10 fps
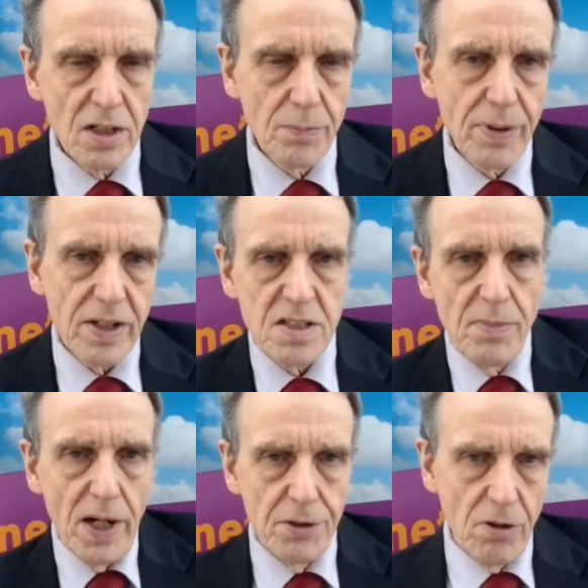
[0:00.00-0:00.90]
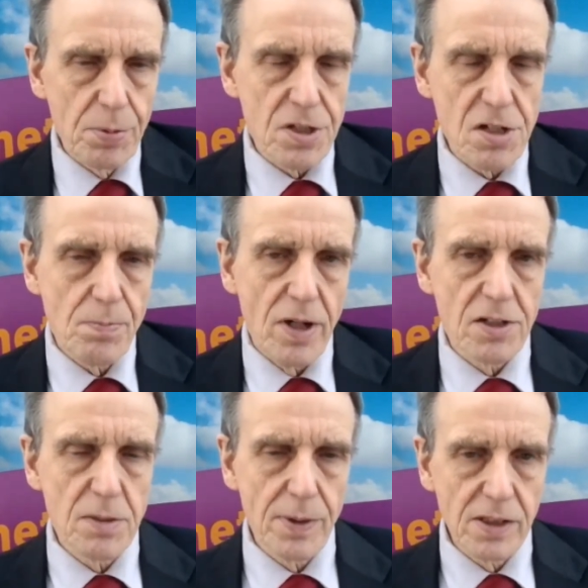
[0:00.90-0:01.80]
the biggest minor opposition
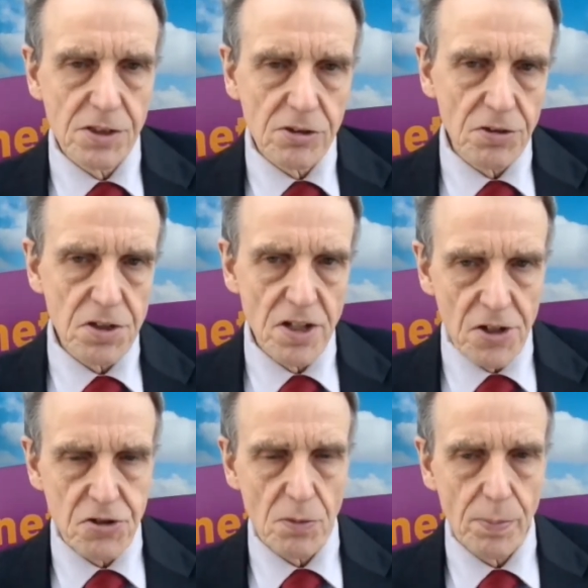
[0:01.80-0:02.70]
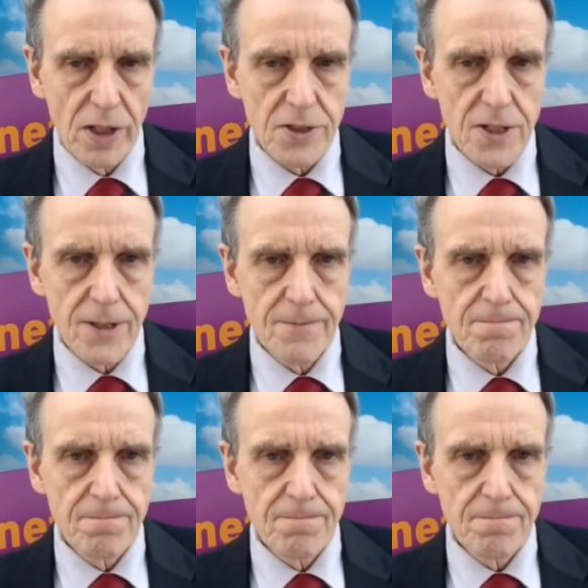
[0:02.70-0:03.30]
party being the Scottish National Party.